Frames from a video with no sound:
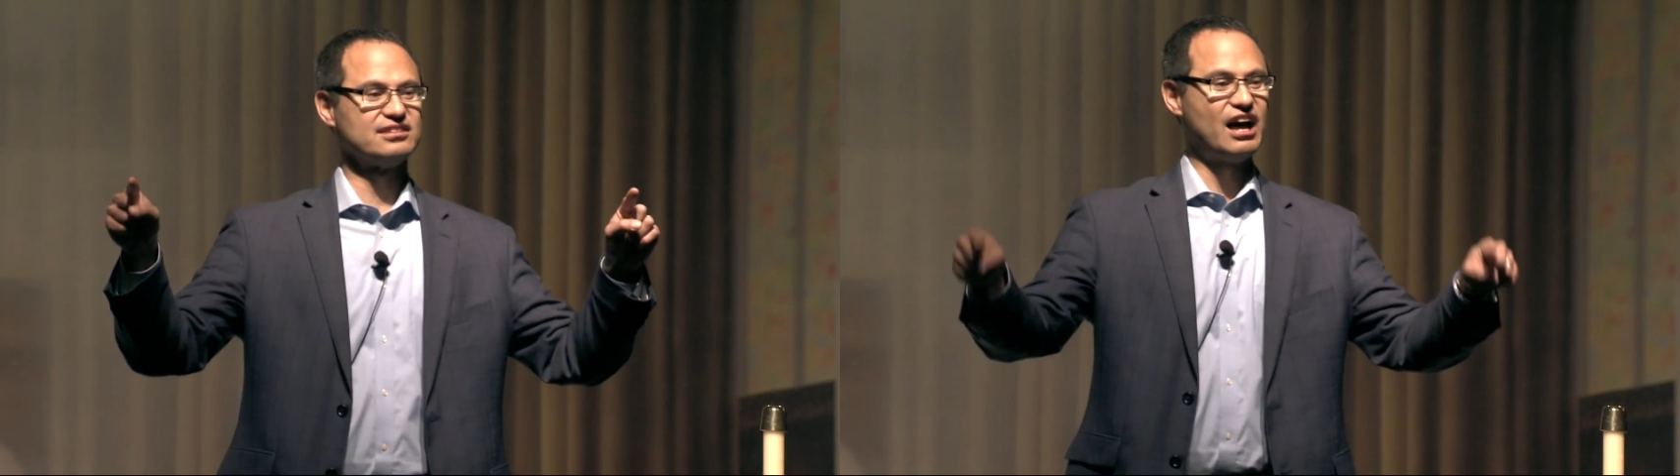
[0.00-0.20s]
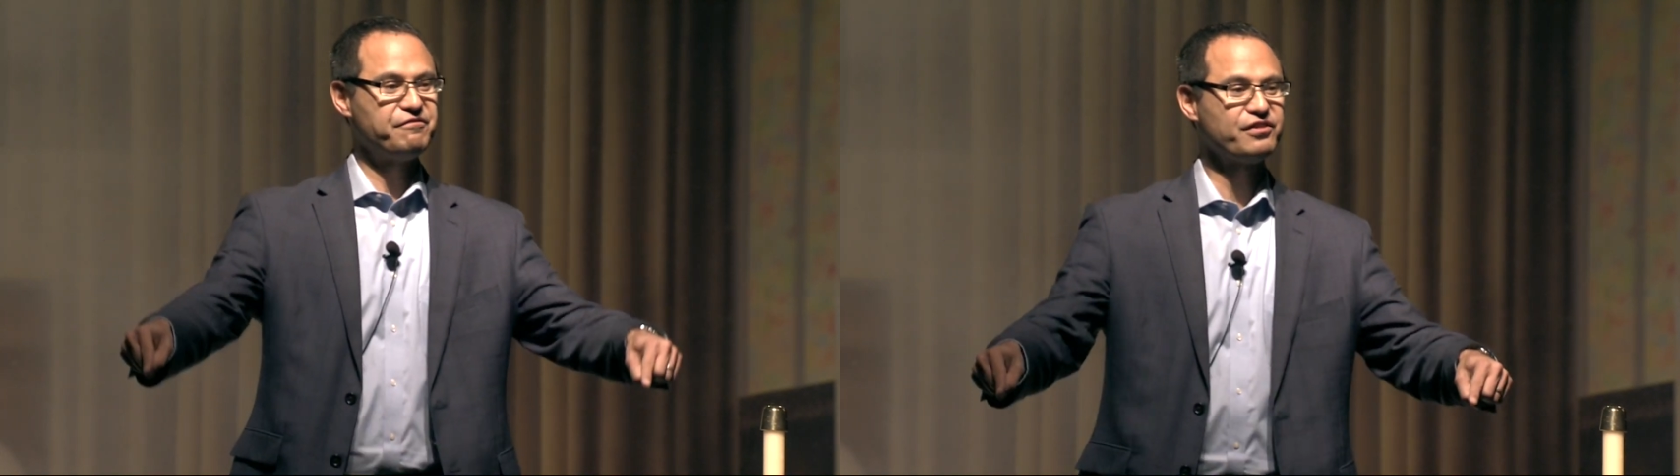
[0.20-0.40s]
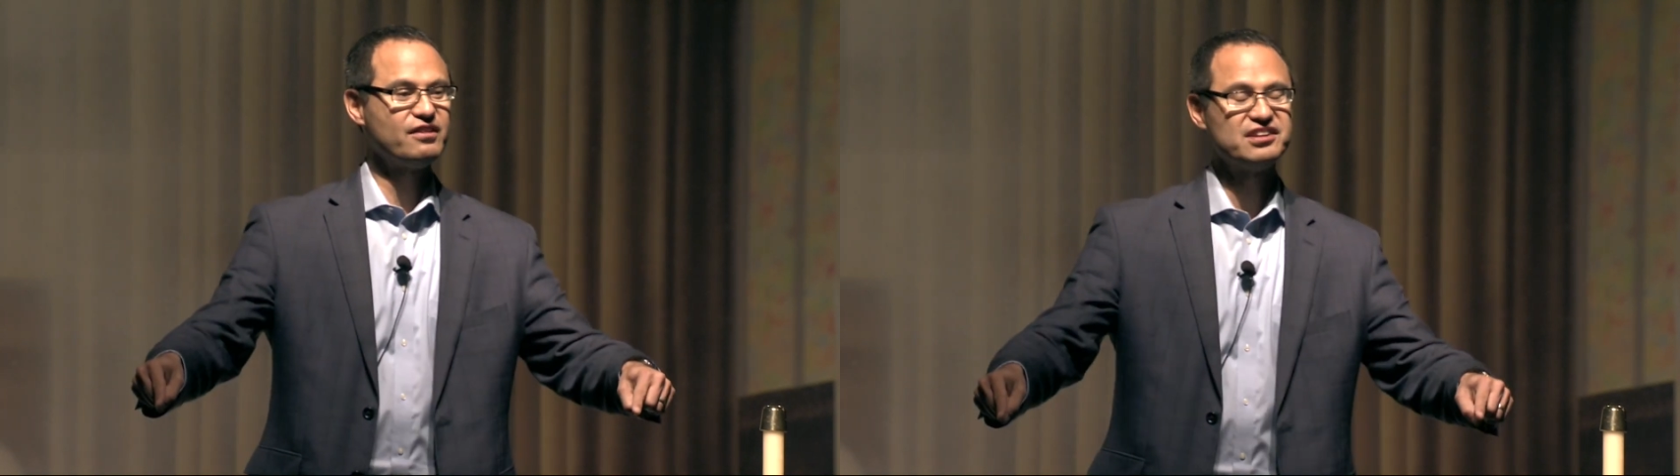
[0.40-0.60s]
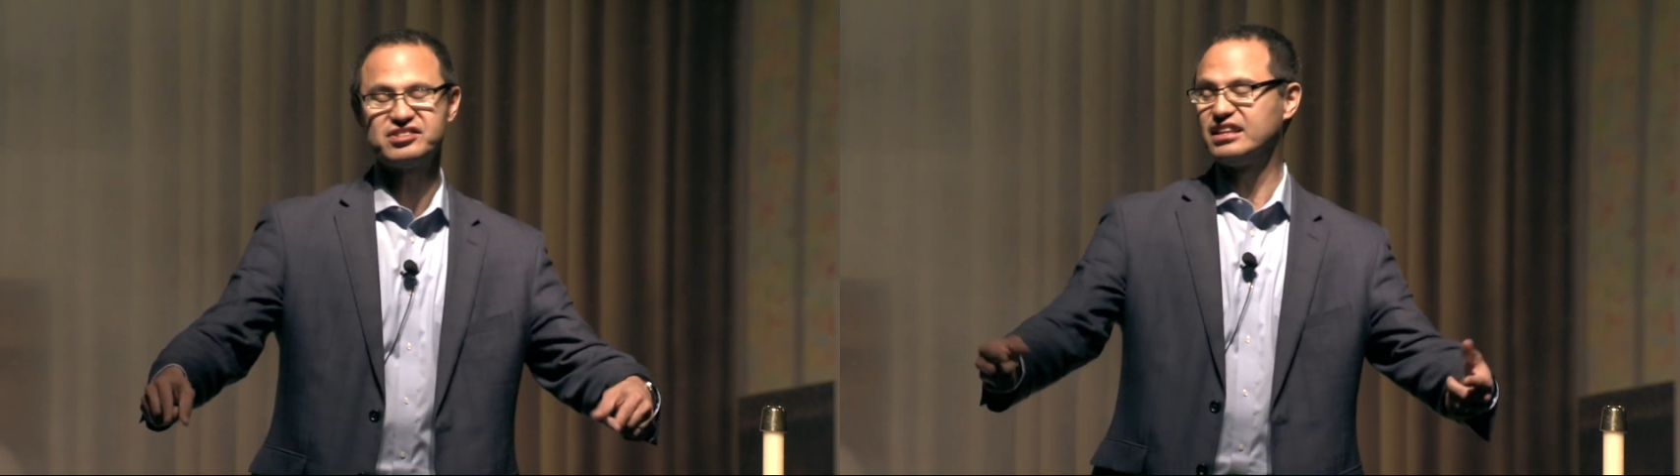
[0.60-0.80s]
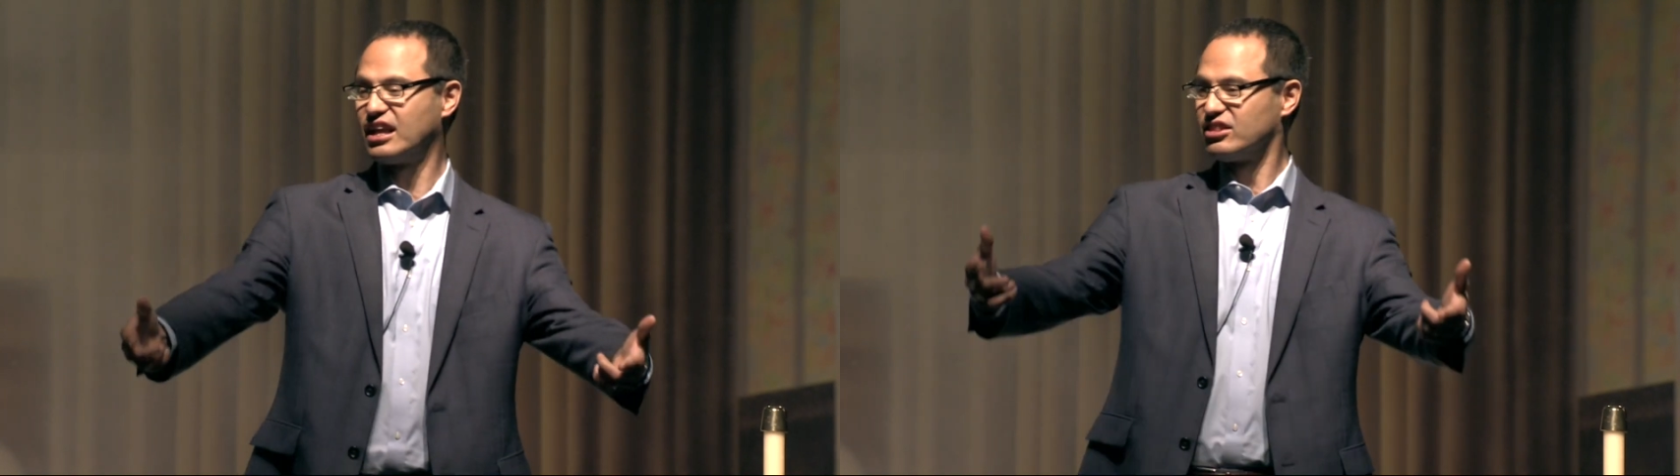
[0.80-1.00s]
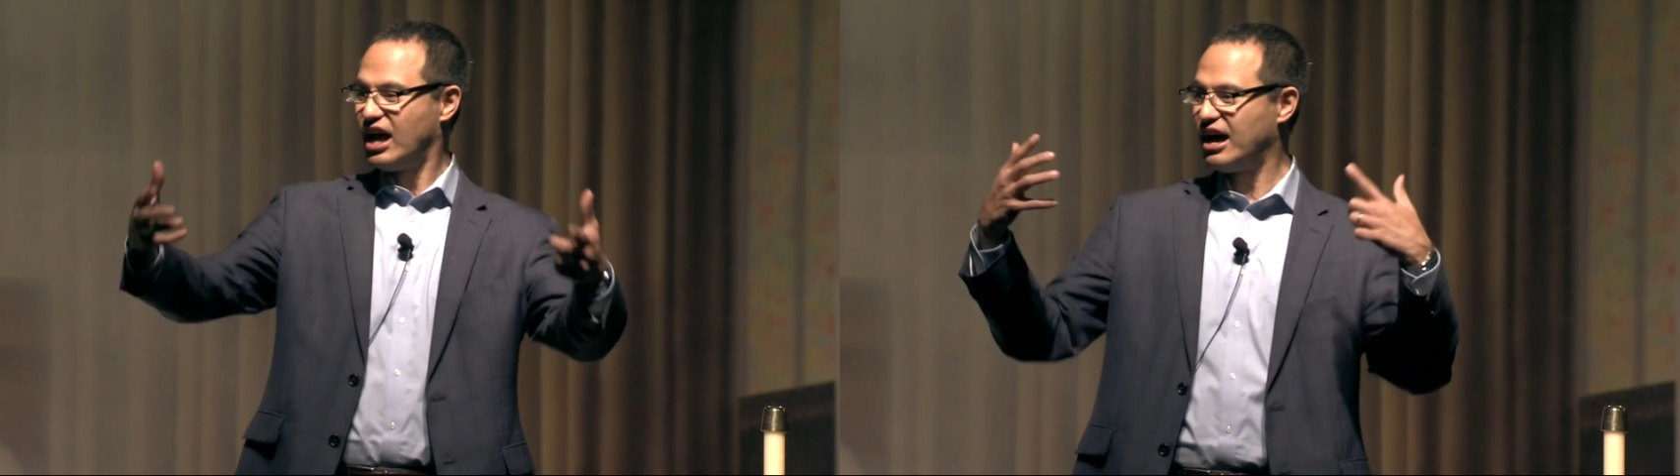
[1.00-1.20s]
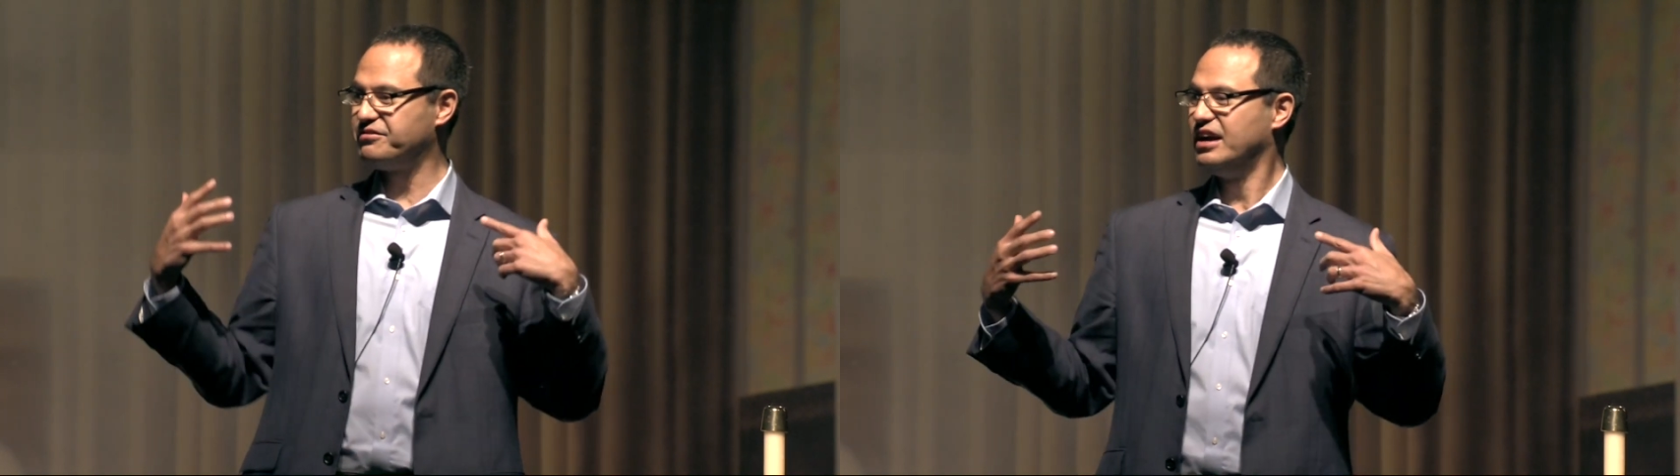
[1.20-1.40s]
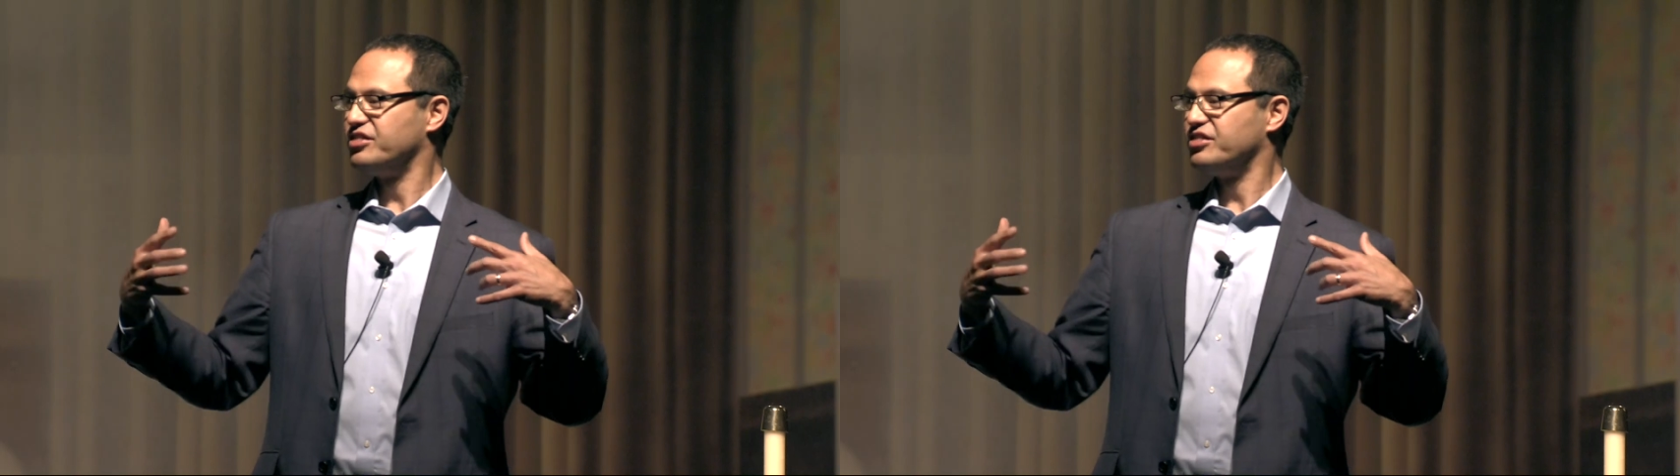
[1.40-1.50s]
love for us and the love